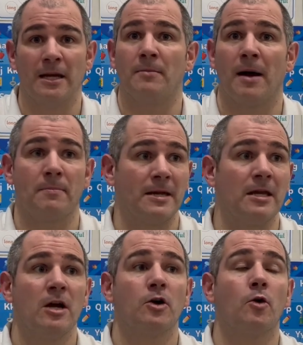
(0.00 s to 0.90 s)
It might be
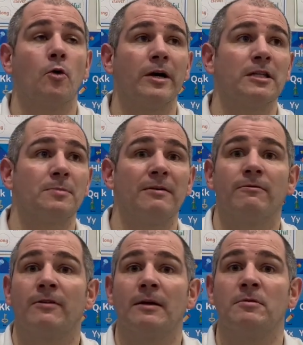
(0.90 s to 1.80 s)
coins being
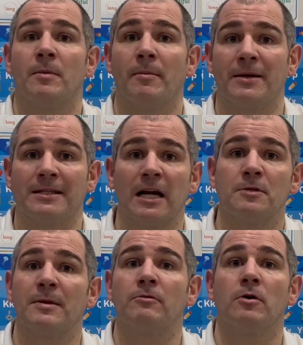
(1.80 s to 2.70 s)
flipped, it might be dice
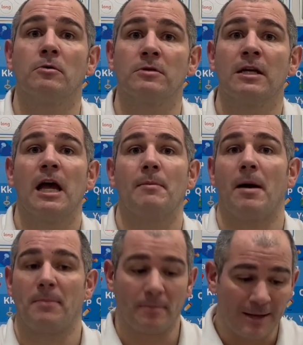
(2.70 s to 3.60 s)
being rolled, it
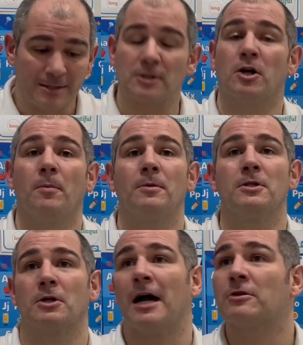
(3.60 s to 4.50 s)
might be pizza
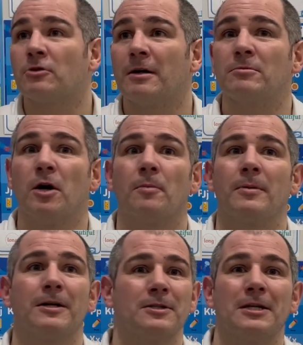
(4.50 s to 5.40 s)
toppings or ice cream toppings.